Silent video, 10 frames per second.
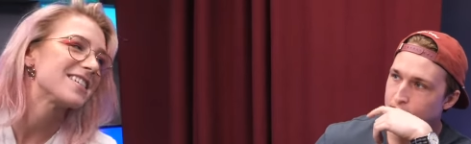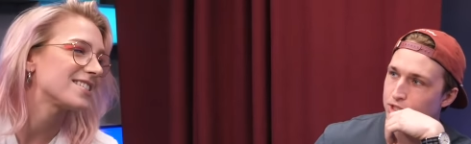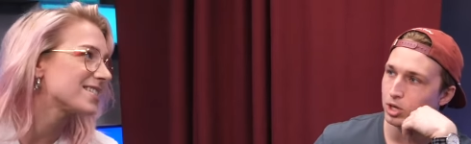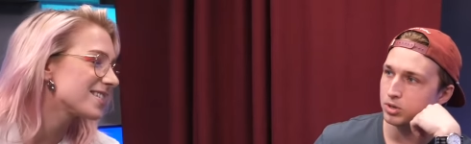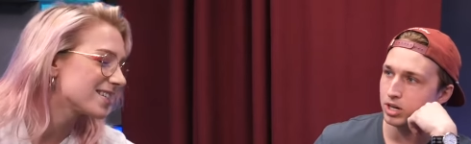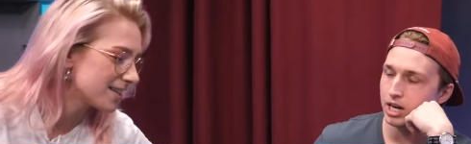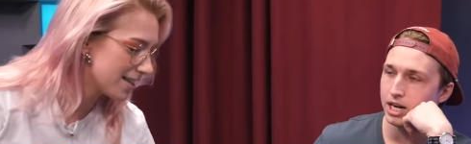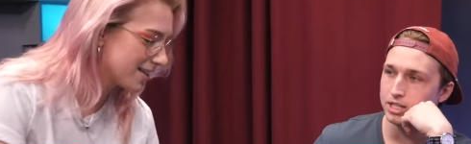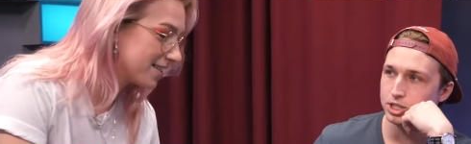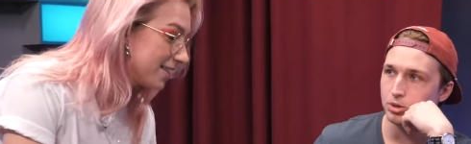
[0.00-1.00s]
Speaker 1: face. Joke,
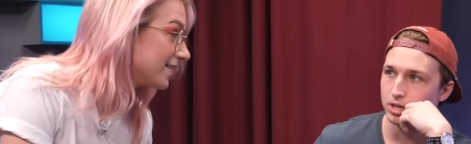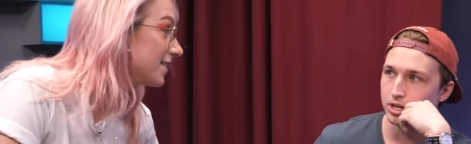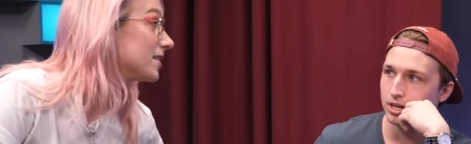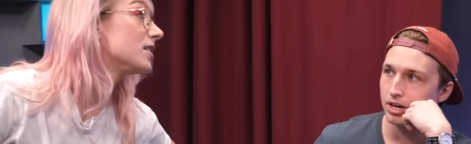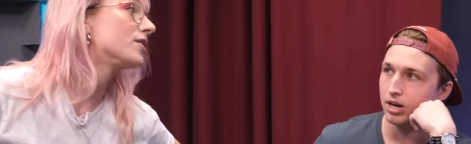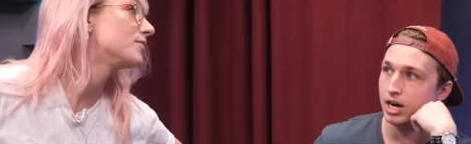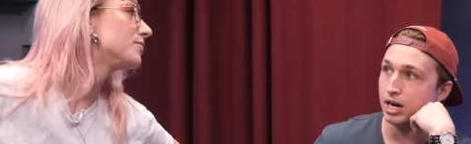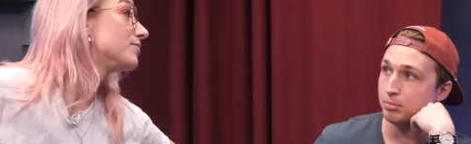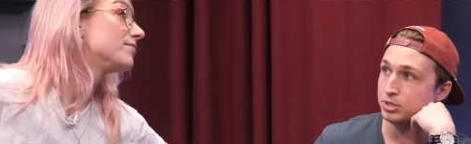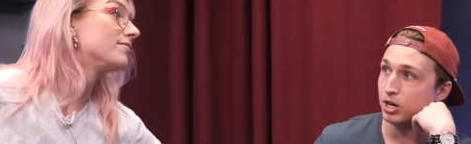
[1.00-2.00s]
uh, Joker or
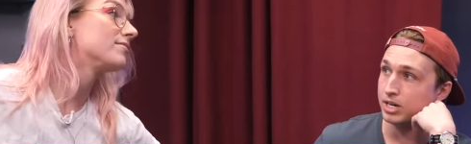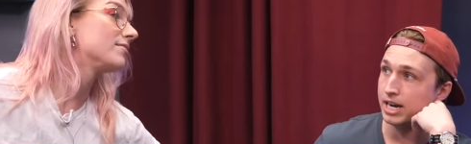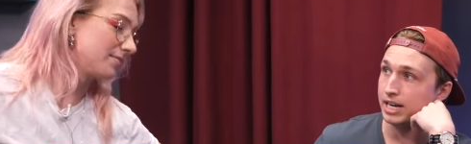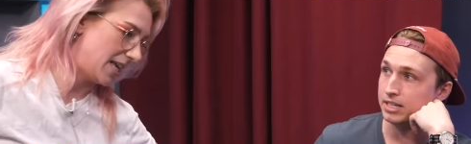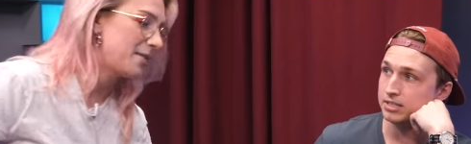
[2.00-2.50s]
uh, Dark Knight.